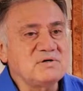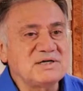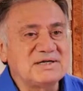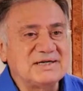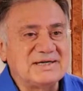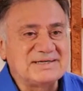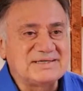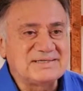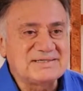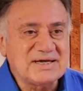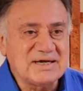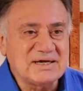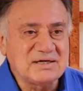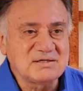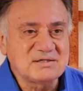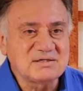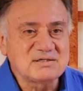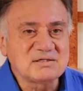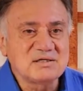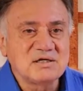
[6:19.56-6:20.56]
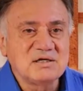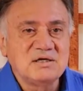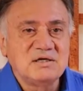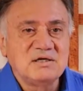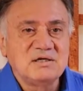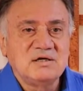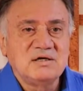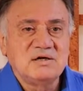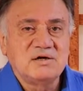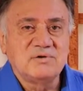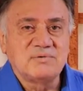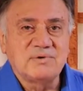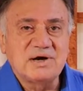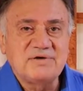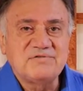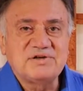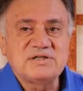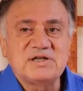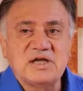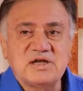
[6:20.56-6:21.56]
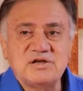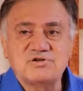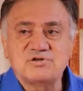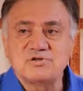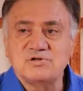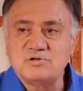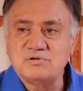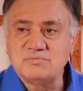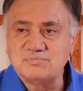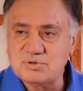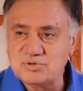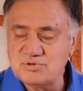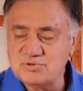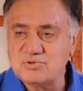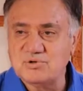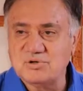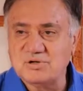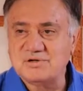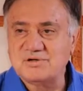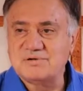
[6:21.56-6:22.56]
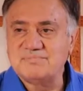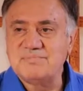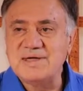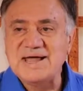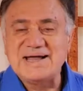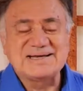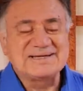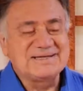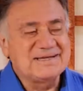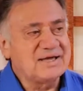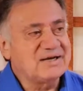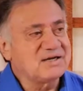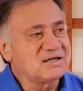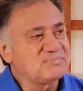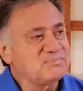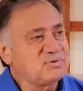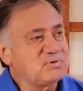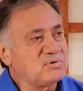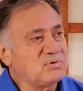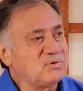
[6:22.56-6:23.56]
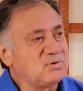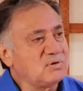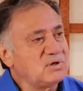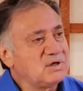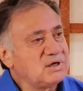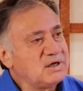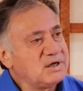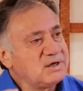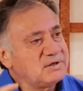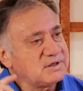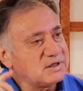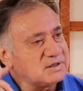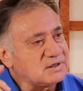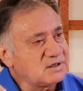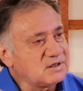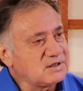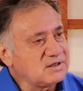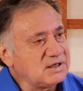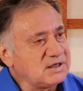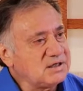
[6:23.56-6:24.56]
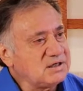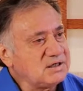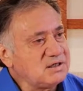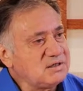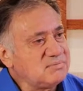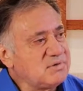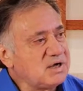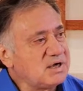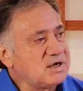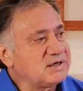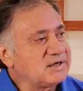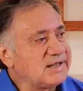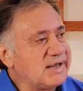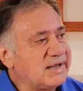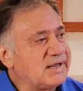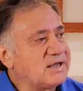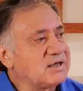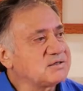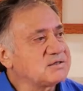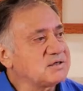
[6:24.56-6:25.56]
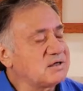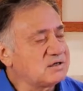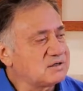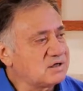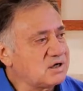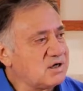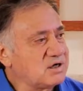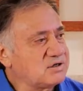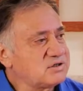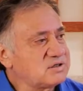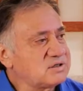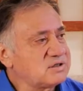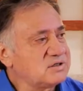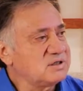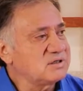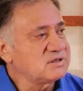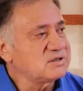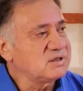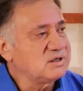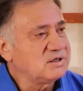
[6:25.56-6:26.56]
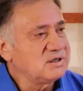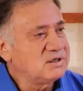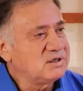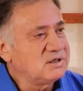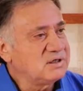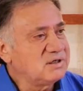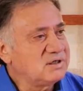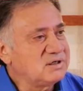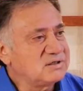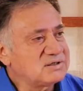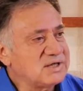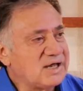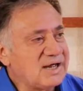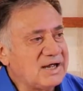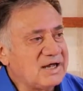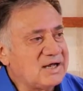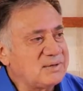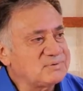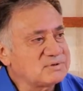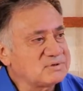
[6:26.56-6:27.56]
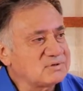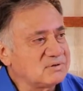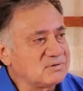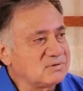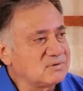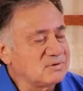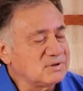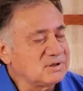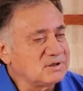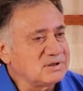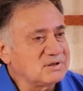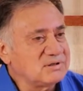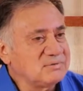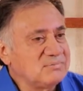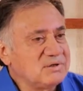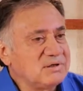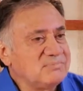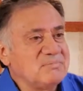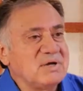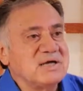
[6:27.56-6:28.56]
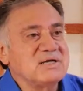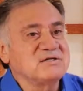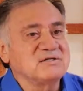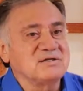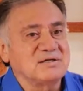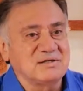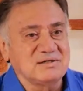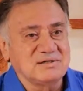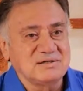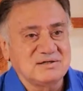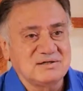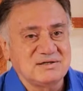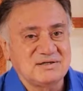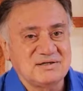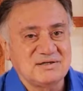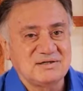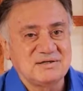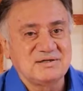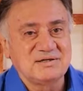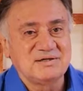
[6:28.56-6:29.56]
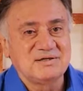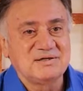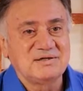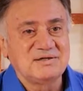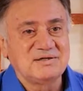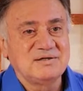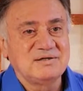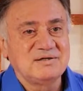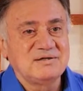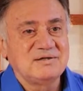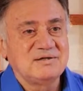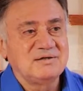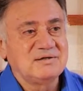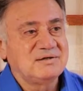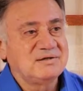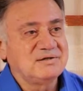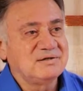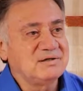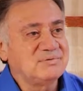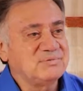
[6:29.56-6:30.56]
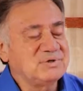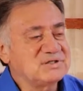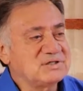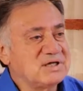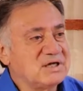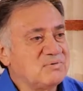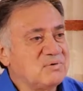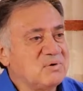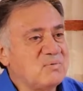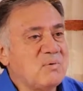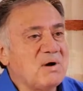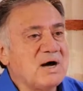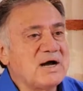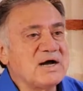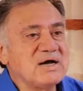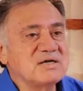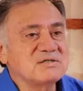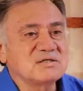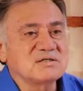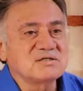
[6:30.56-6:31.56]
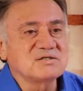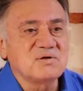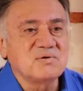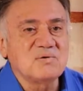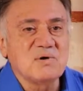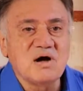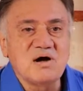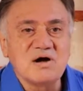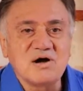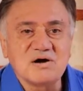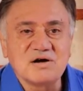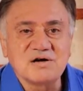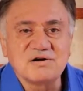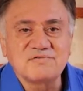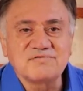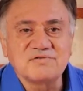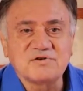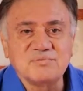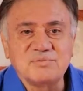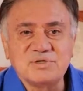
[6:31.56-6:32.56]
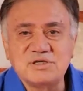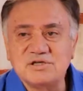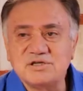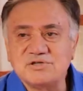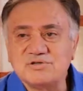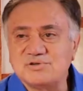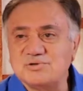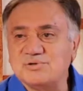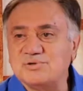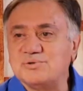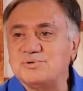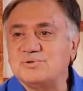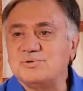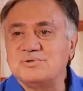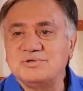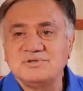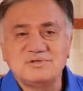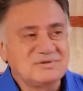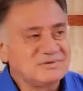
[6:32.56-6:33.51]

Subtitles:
and intense gravitational pull, magnetic pull, that the thinking mind has on consciousness is absolutely amazing. And we say, well, why is it so hard for me to